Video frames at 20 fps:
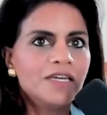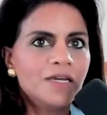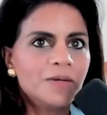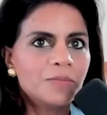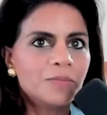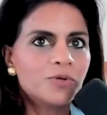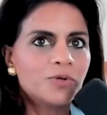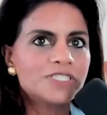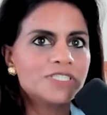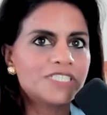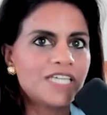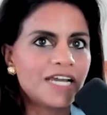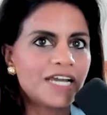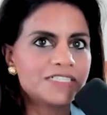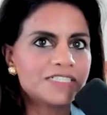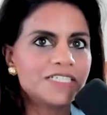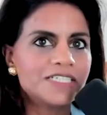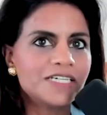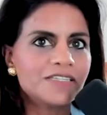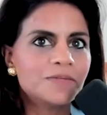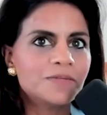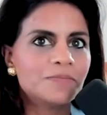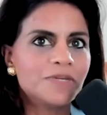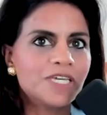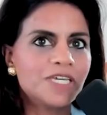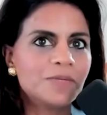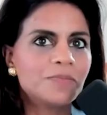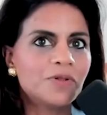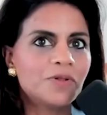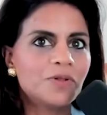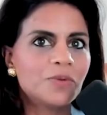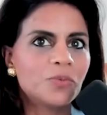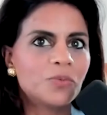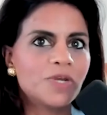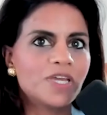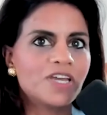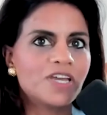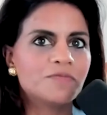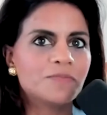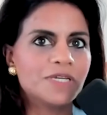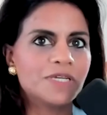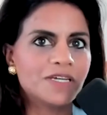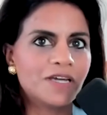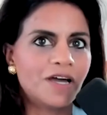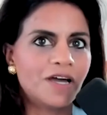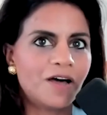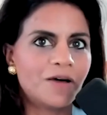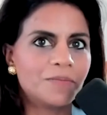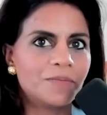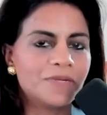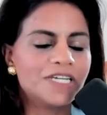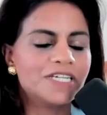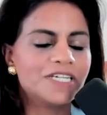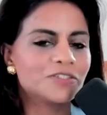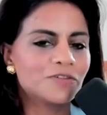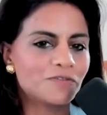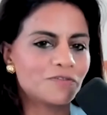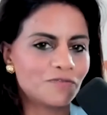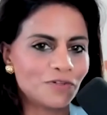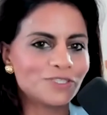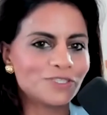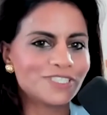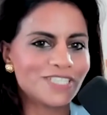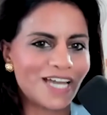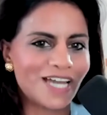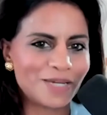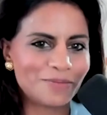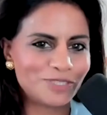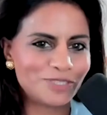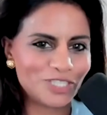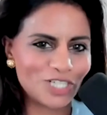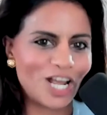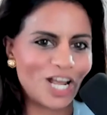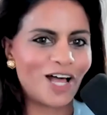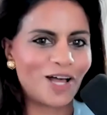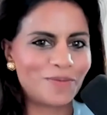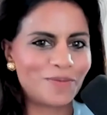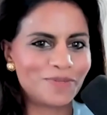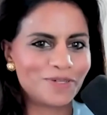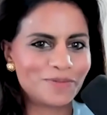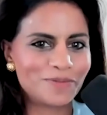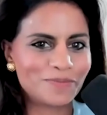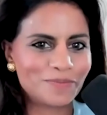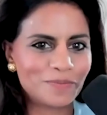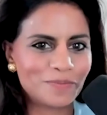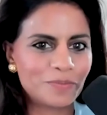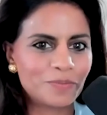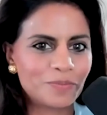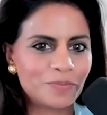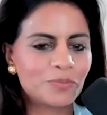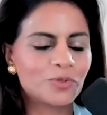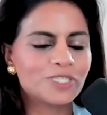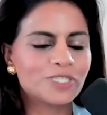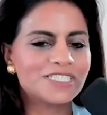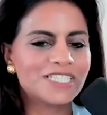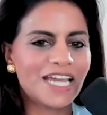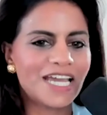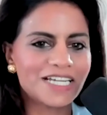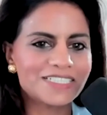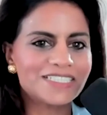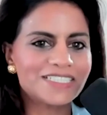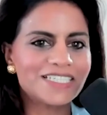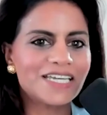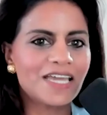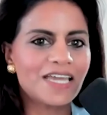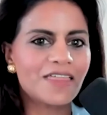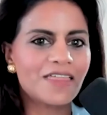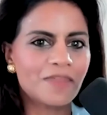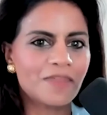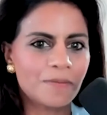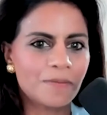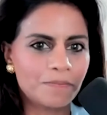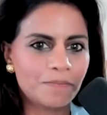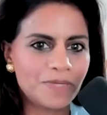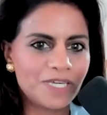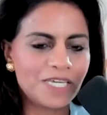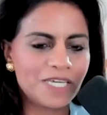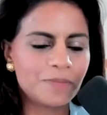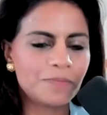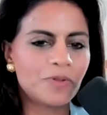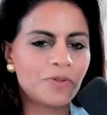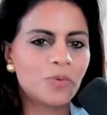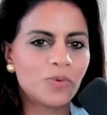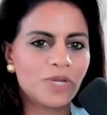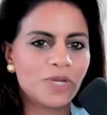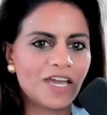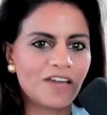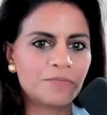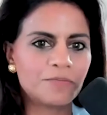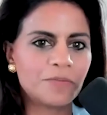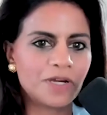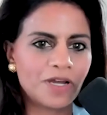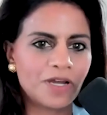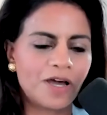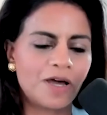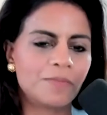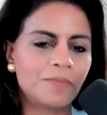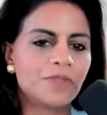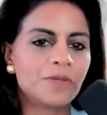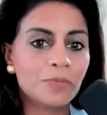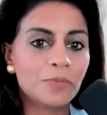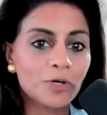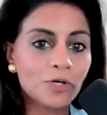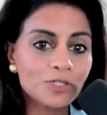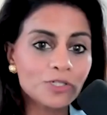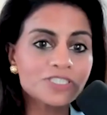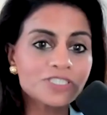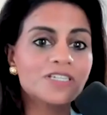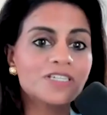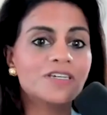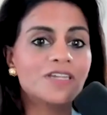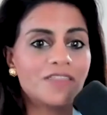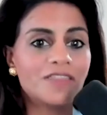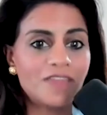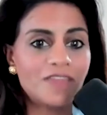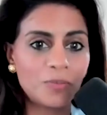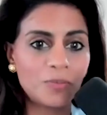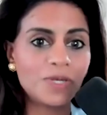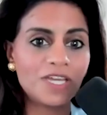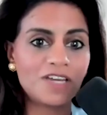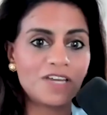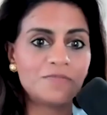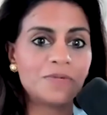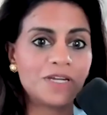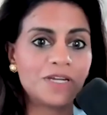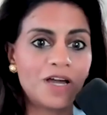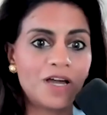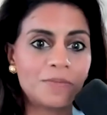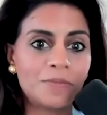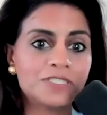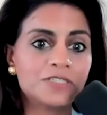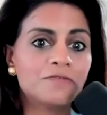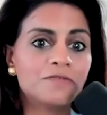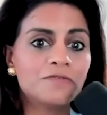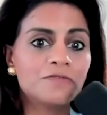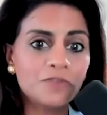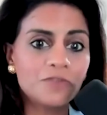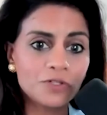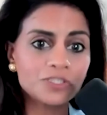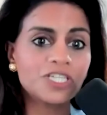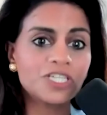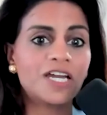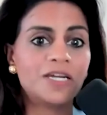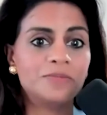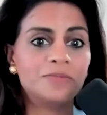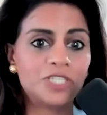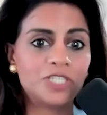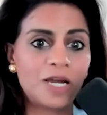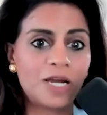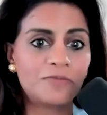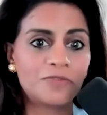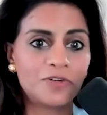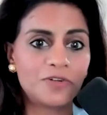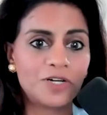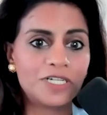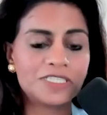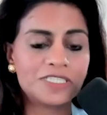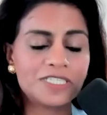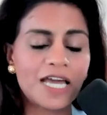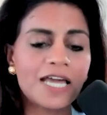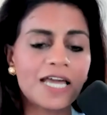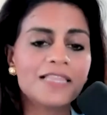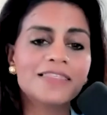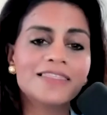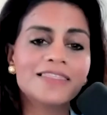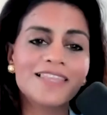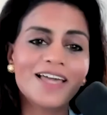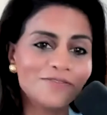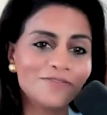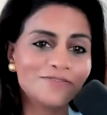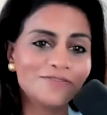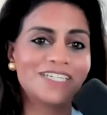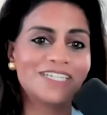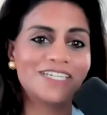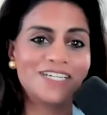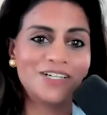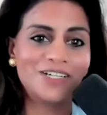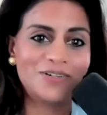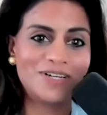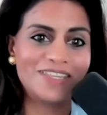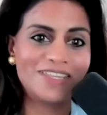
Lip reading: protecting the people we have become is a full-time job. Protecting the people we have become, the person that we have become is a full-time job for us. I loved hearing